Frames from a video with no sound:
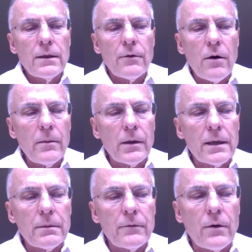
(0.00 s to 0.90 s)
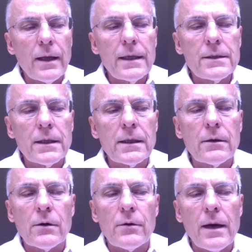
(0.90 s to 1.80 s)
Normally, before any digging
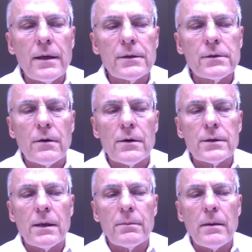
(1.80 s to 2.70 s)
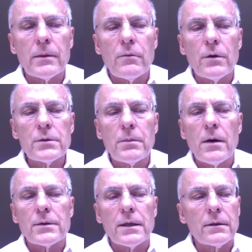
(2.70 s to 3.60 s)
or grading starts at a public works
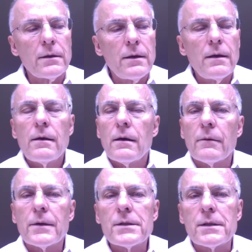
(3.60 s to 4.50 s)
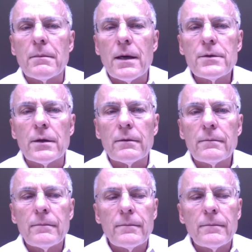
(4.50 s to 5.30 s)
project of this dimension,